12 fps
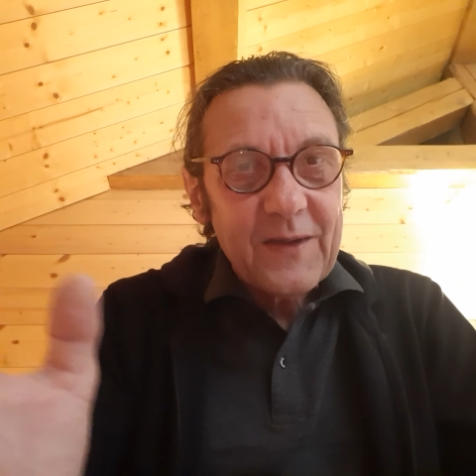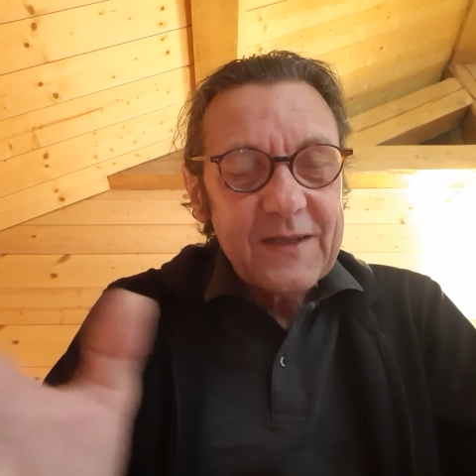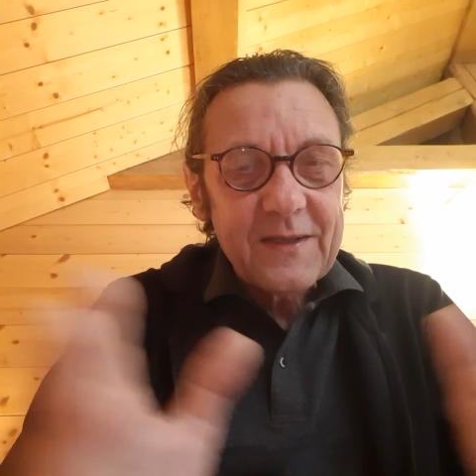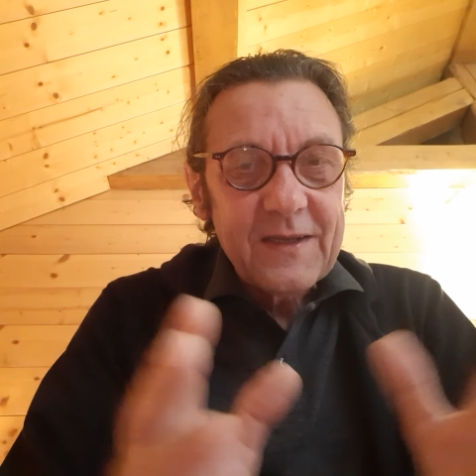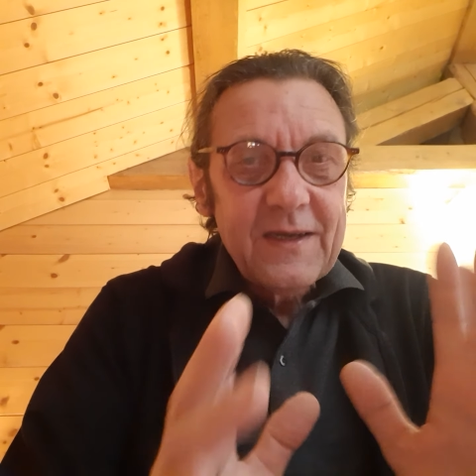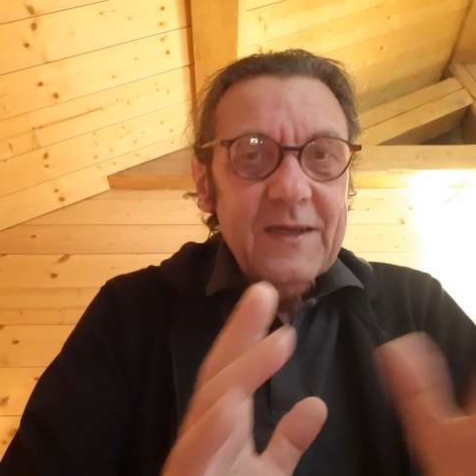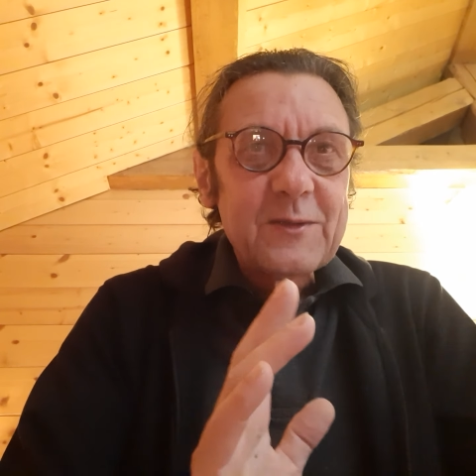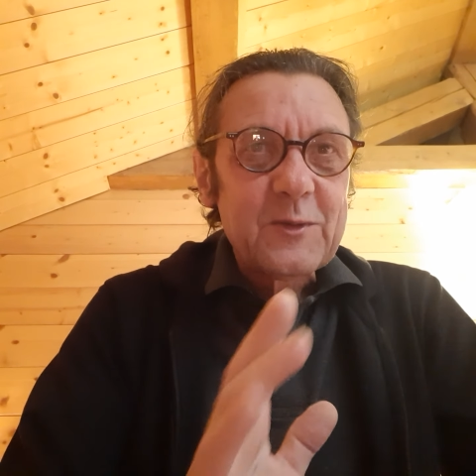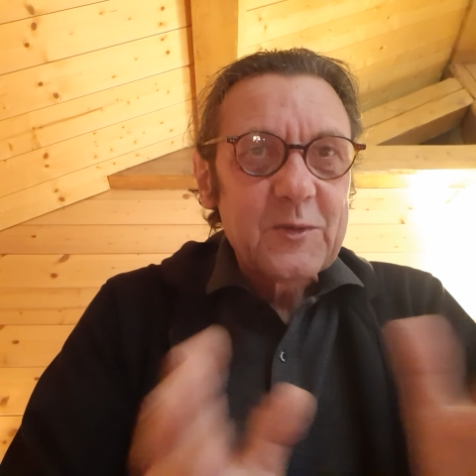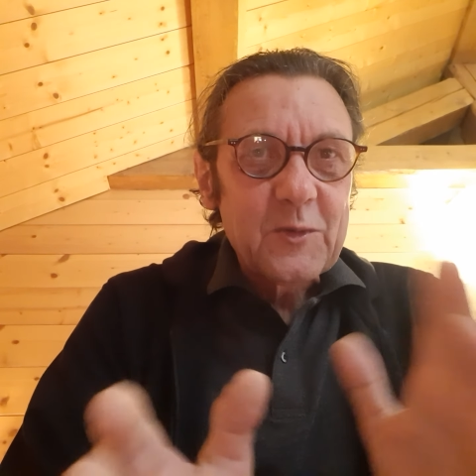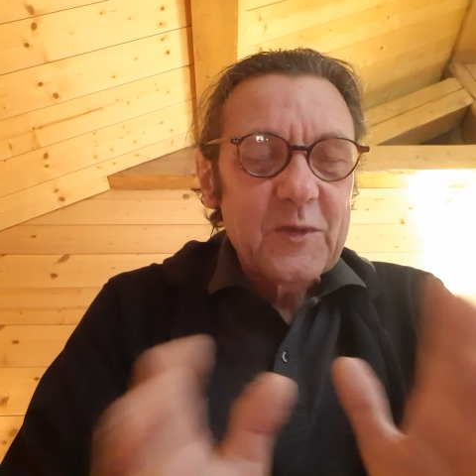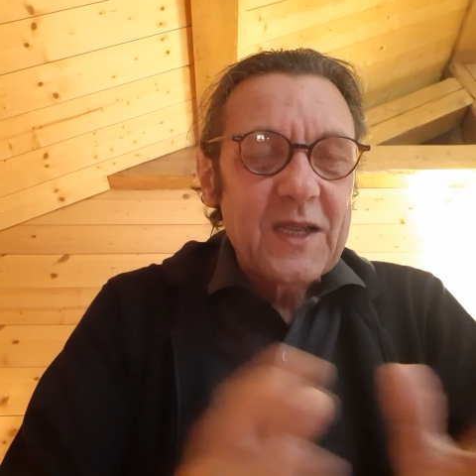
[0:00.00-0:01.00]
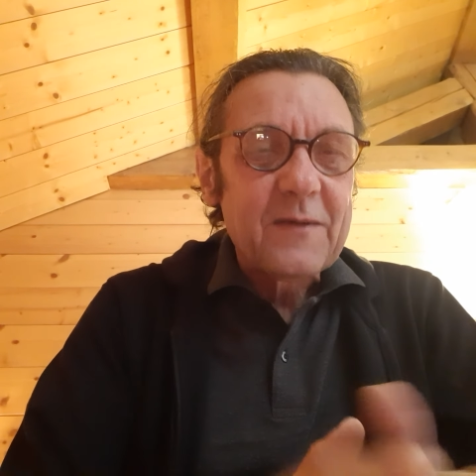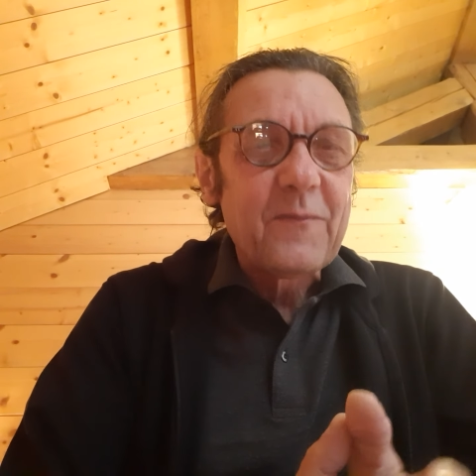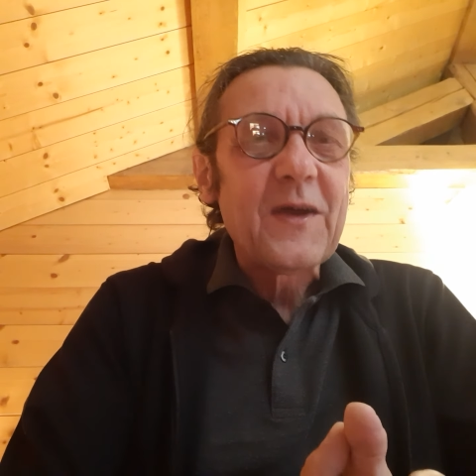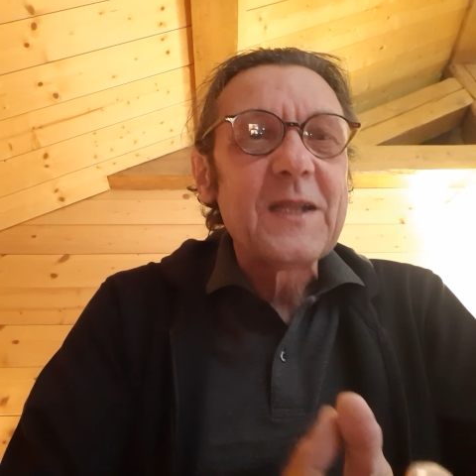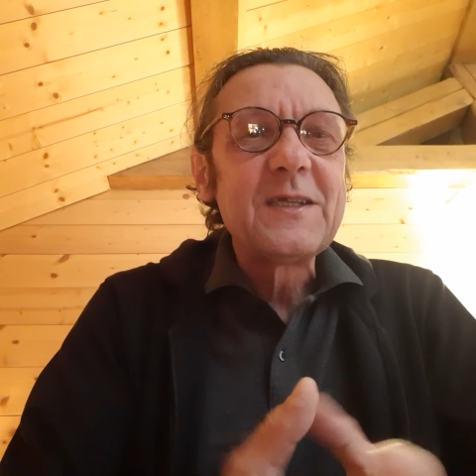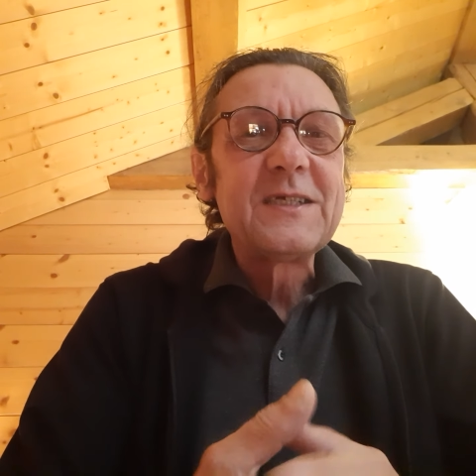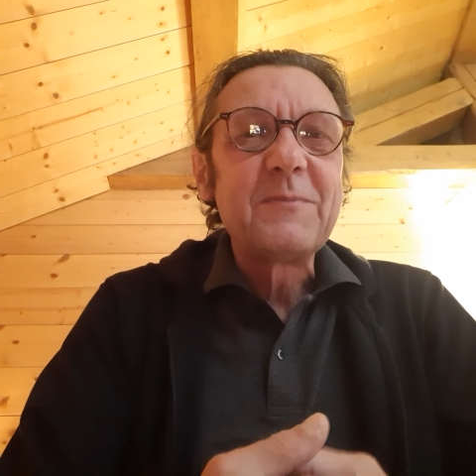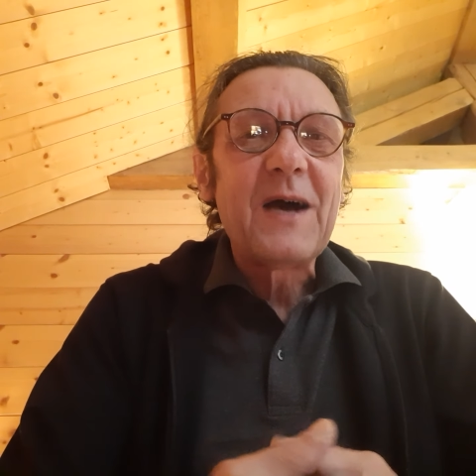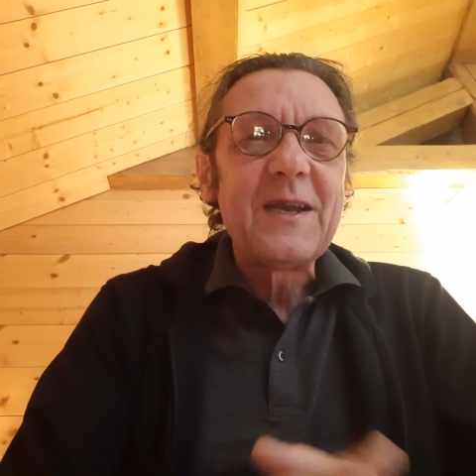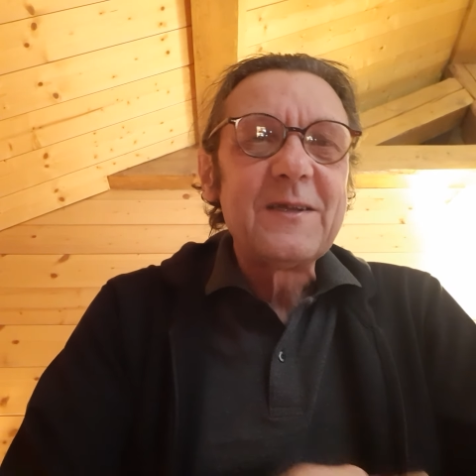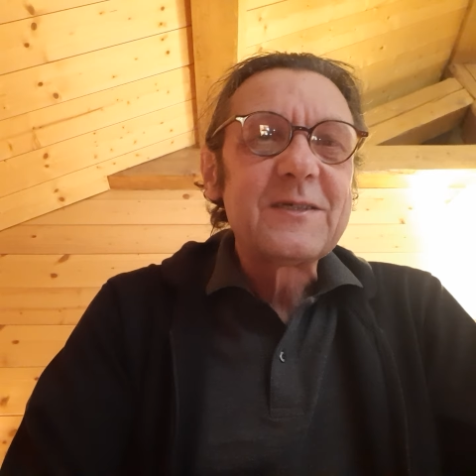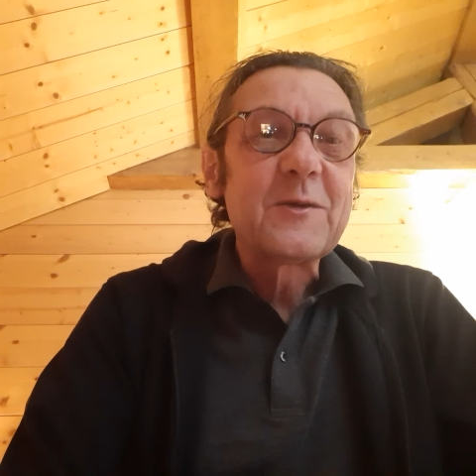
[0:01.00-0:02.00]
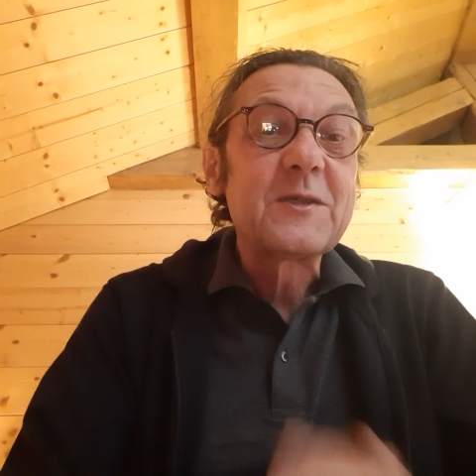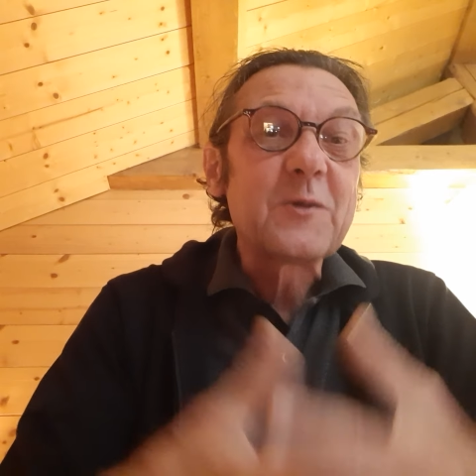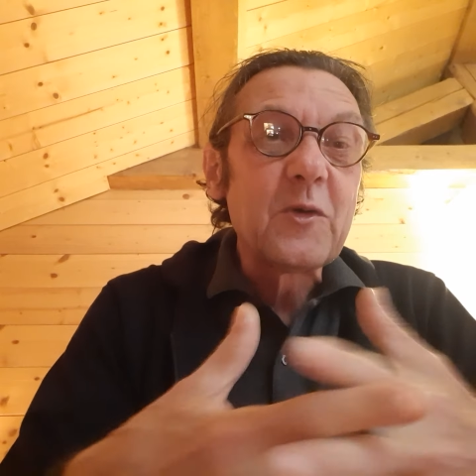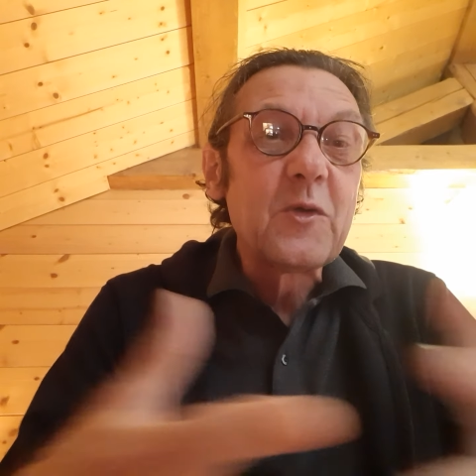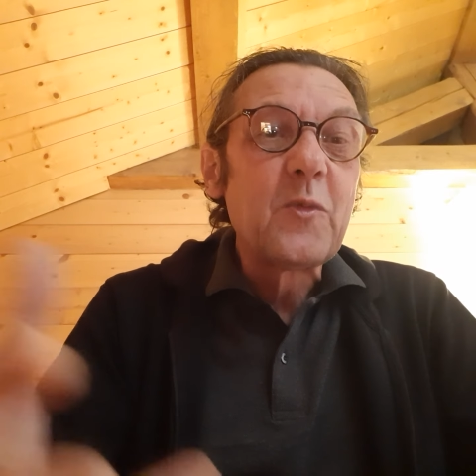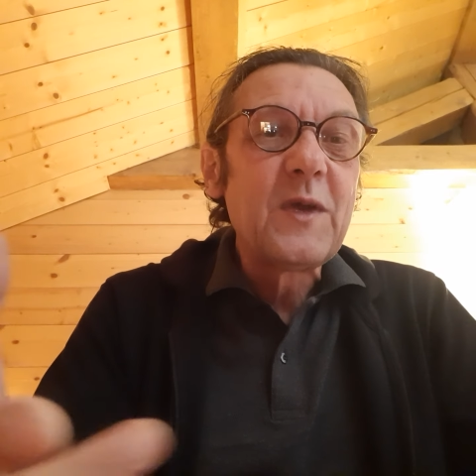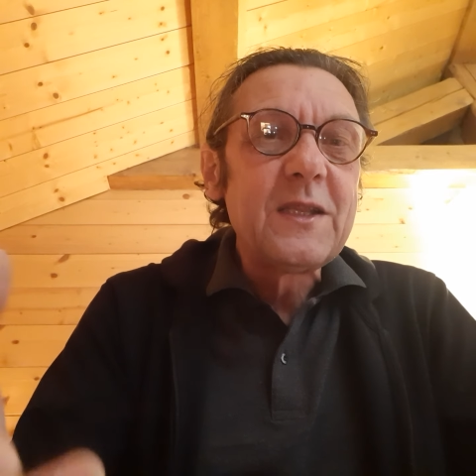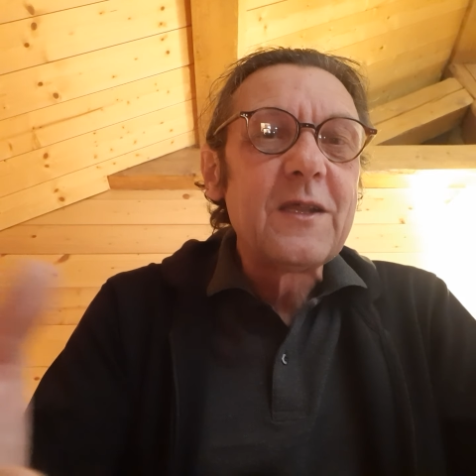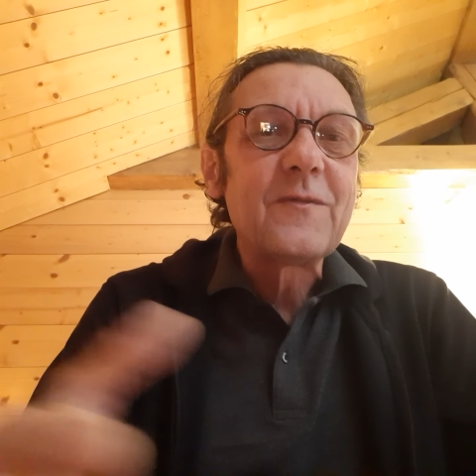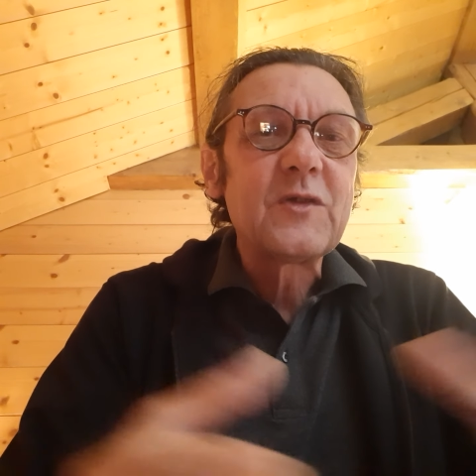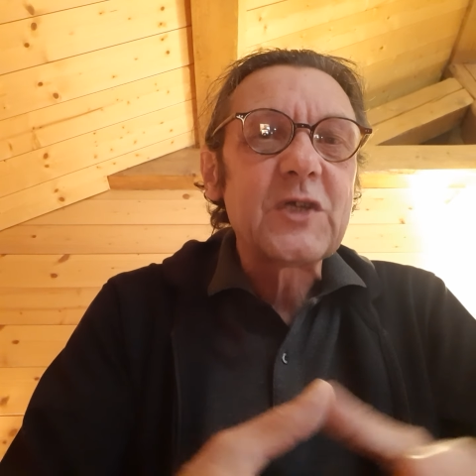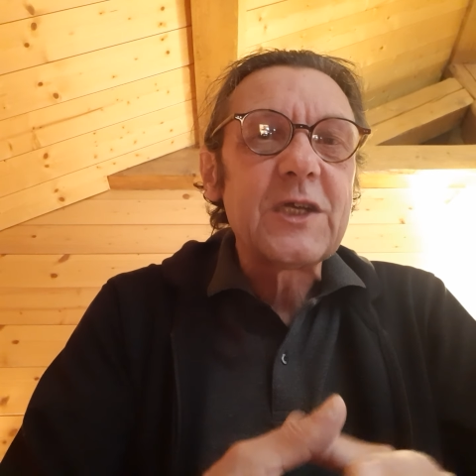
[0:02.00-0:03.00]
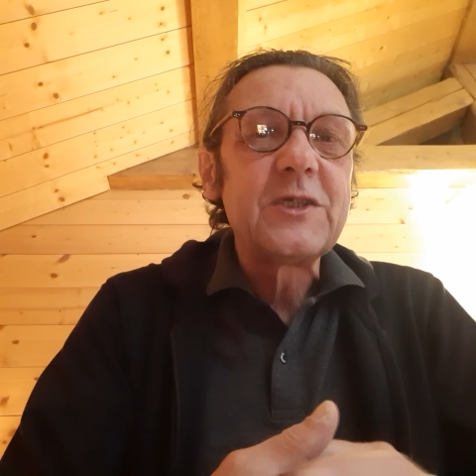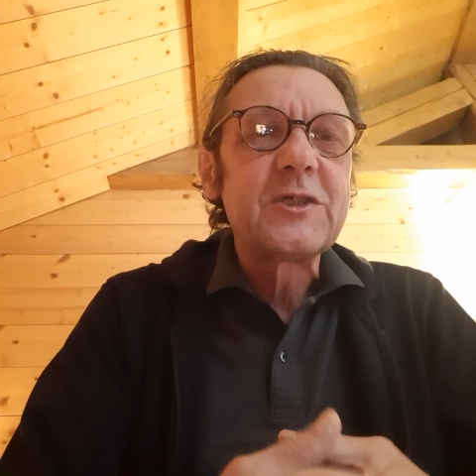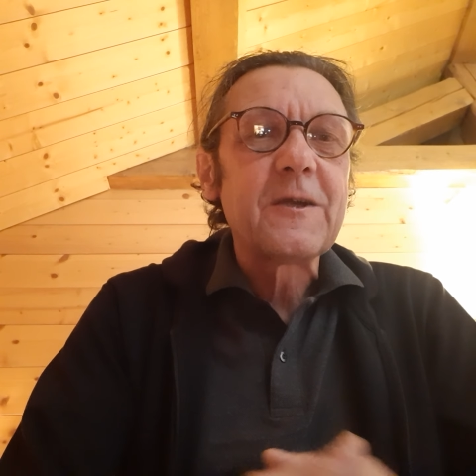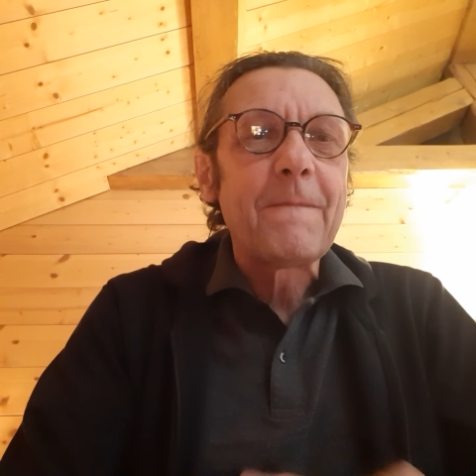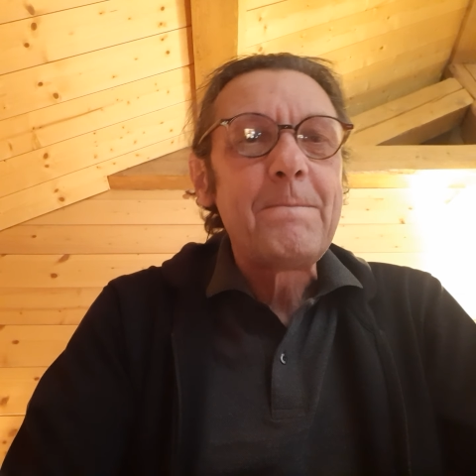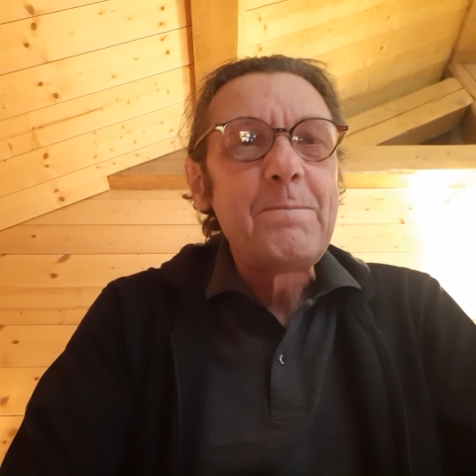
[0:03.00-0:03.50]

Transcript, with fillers: and so, so you can find this balance. So it's called the wind of change.